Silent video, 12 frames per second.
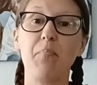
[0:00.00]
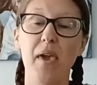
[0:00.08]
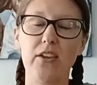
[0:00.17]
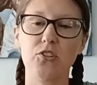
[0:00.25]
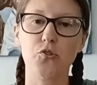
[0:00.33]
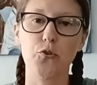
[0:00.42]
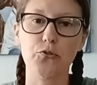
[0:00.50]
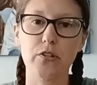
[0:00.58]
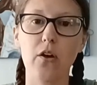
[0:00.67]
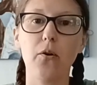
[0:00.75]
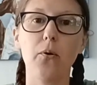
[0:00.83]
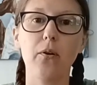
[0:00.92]
pesos
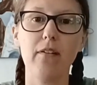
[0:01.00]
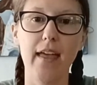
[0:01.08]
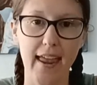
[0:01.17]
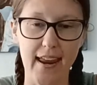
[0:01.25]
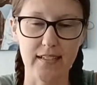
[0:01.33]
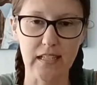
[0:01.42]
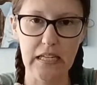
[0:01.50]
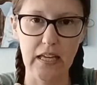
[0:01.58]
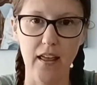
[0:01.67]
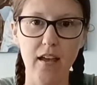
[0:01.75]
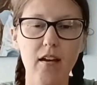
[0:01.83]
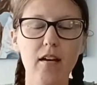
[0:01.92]
handy.
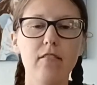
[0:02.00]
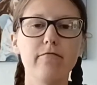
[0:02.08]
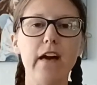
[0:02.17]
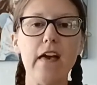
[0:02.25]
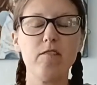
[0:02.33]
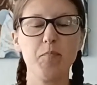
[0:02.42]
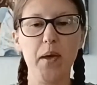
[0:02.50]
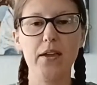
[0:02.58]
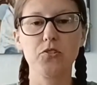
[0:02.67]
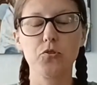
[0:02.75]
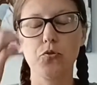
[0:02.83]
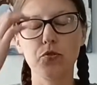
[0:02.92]
5
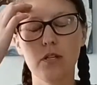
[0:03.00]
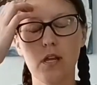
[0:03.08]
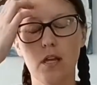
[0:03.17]
pesos